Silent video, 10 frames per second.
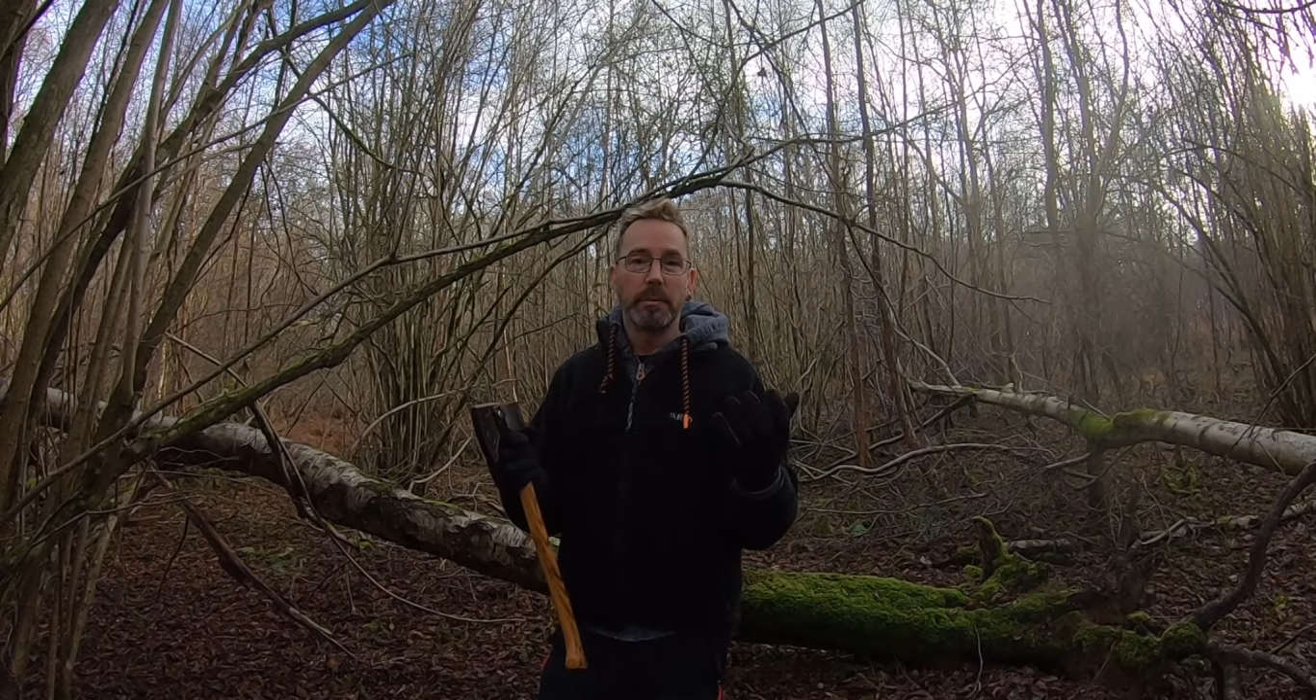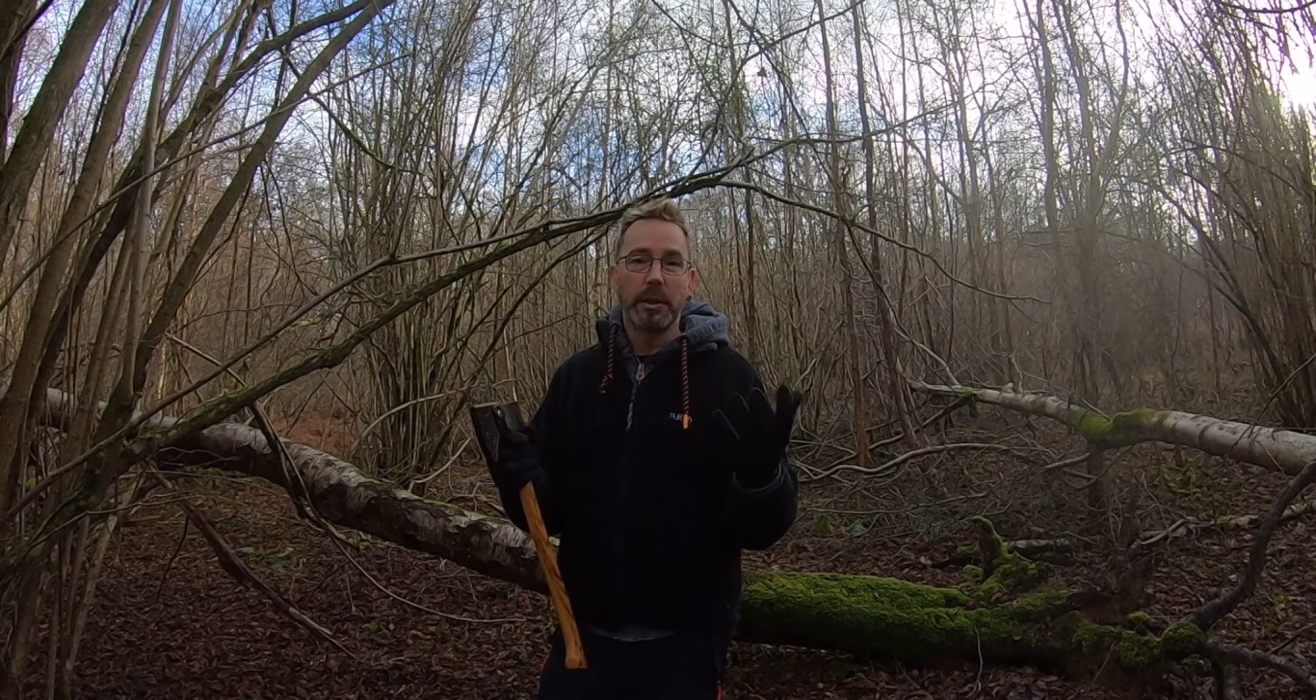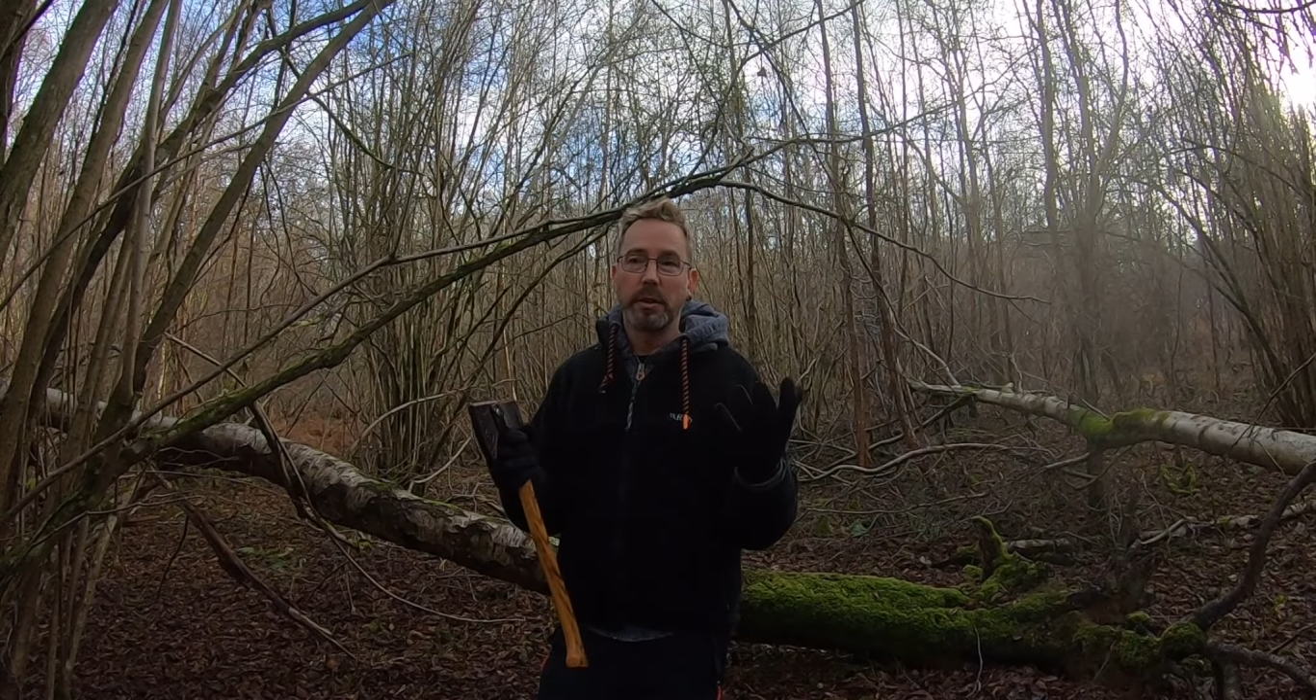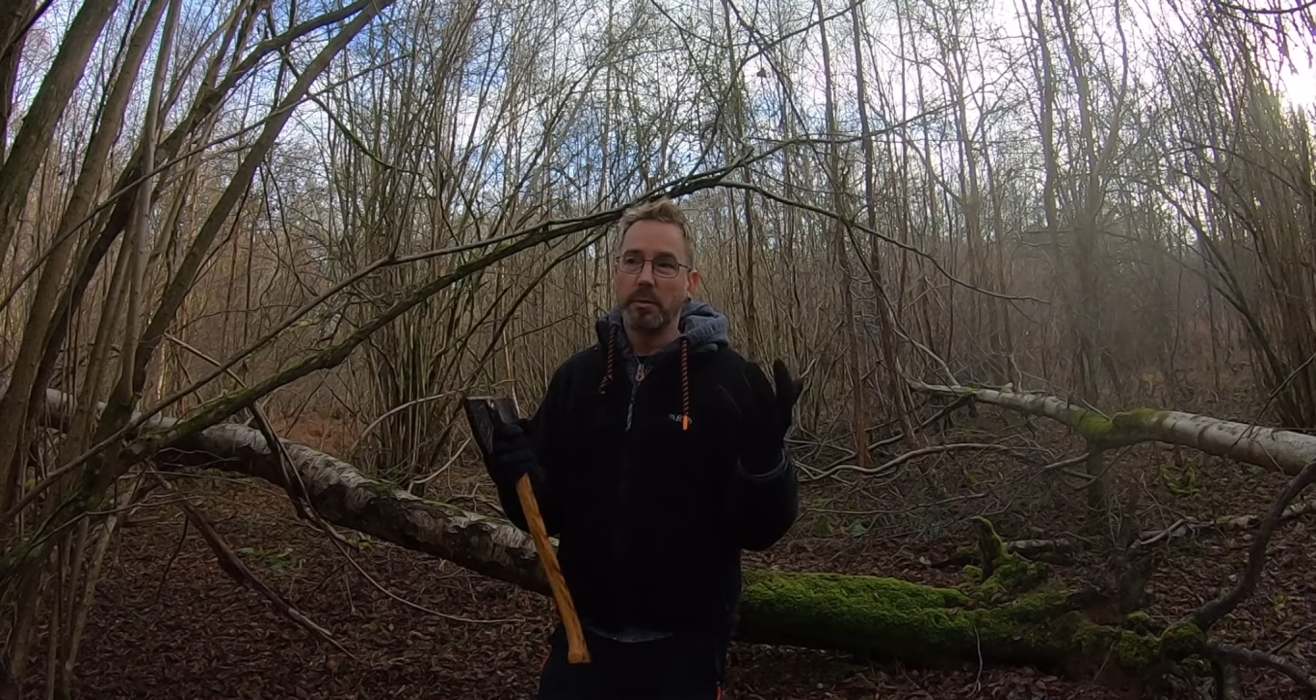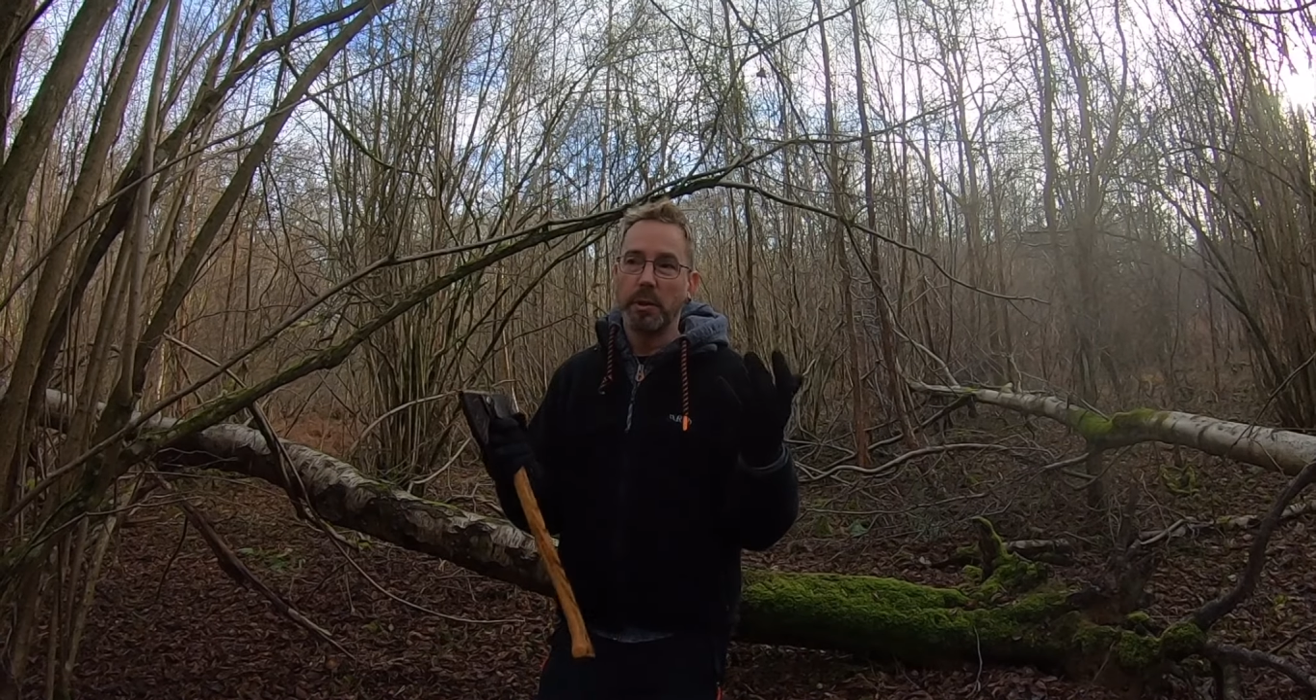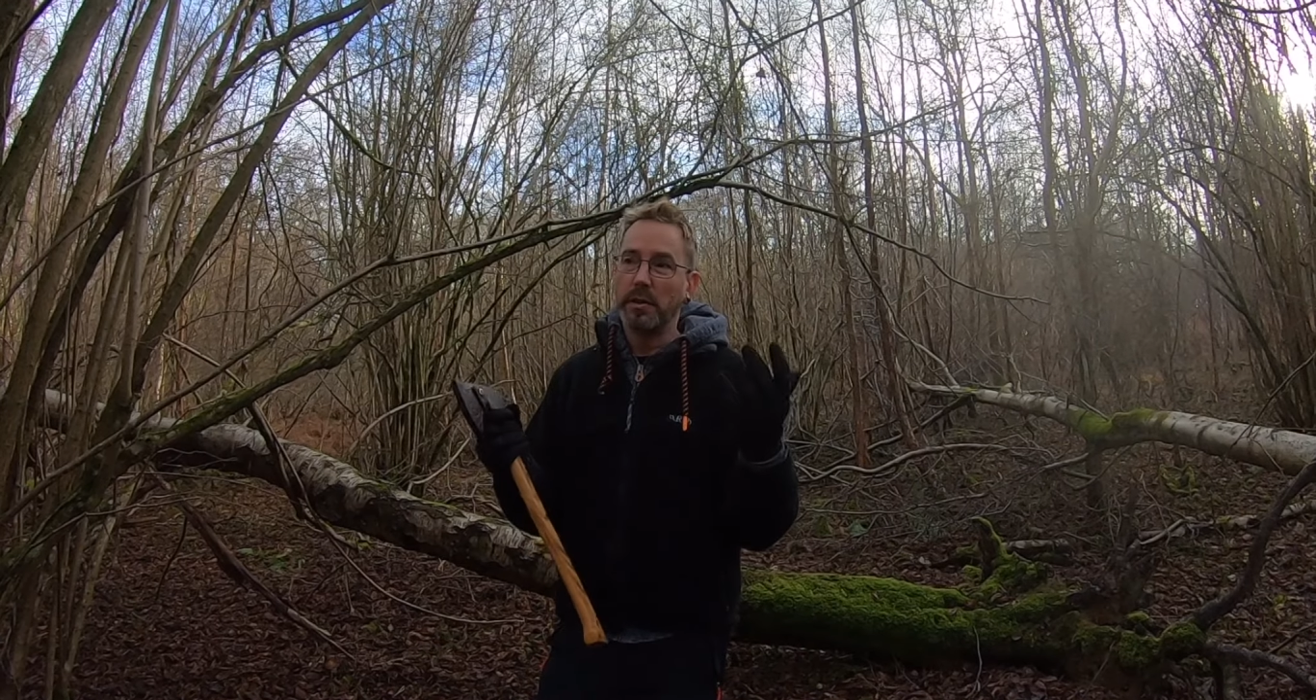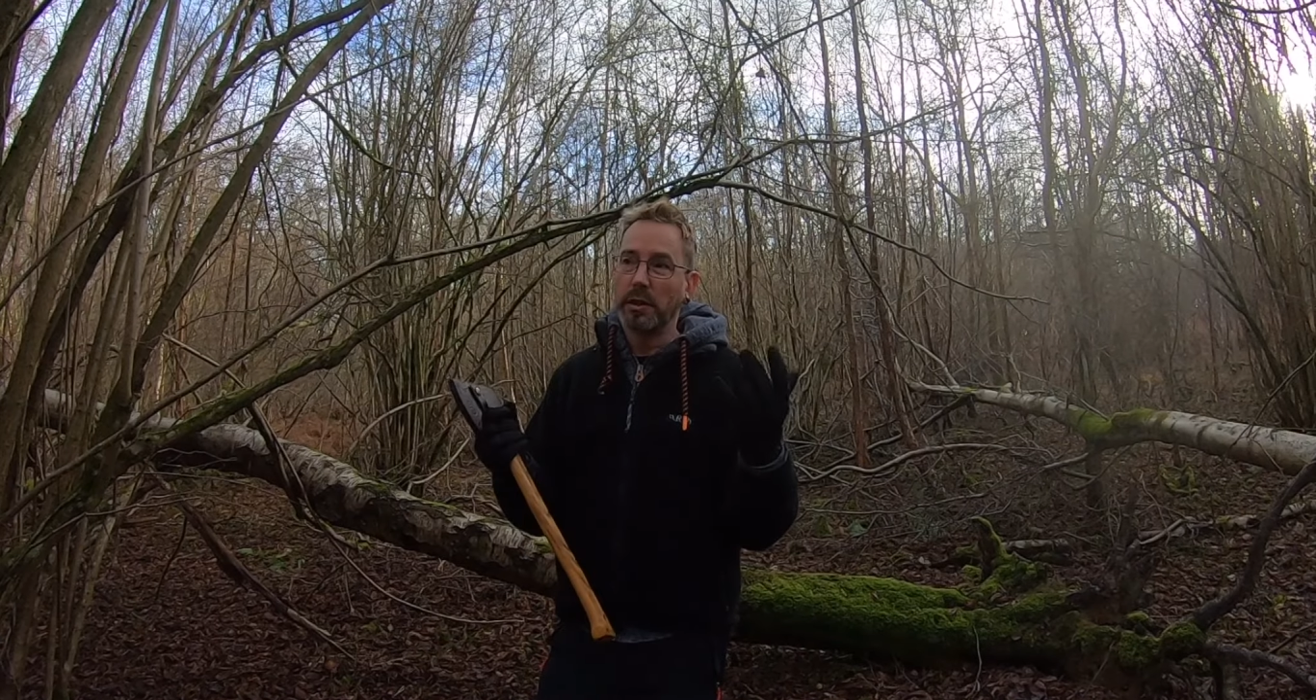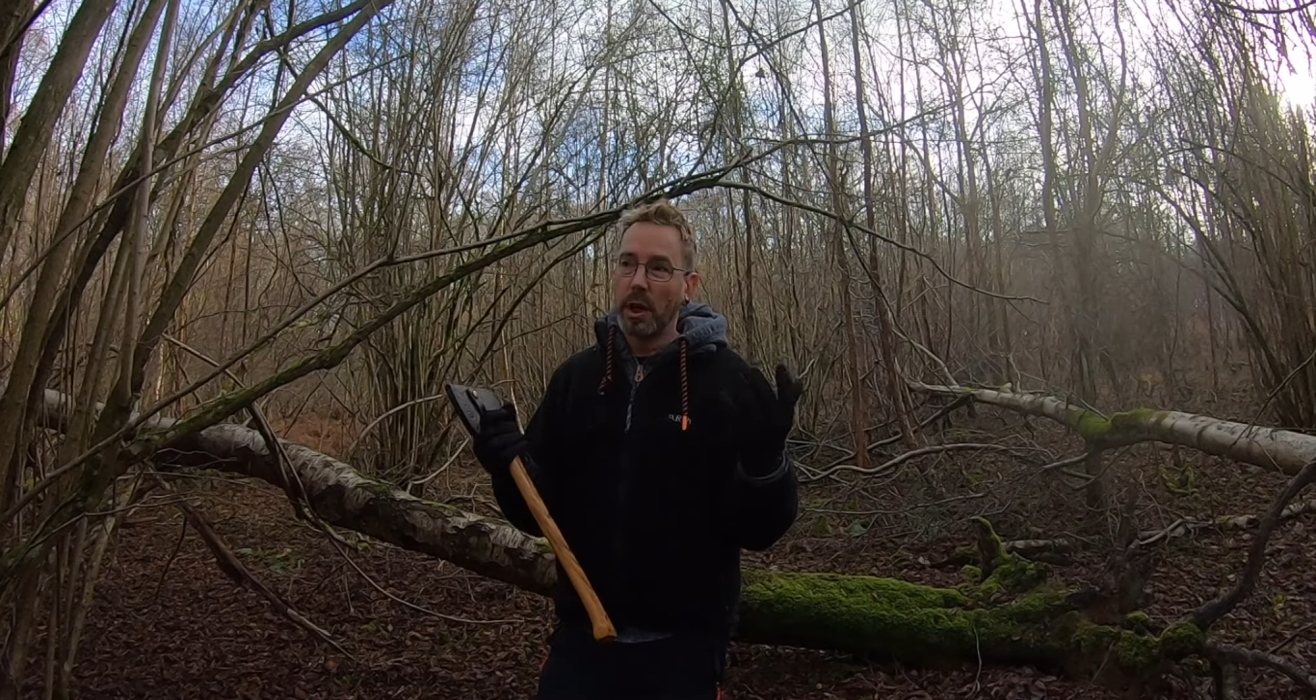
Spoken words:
because when it's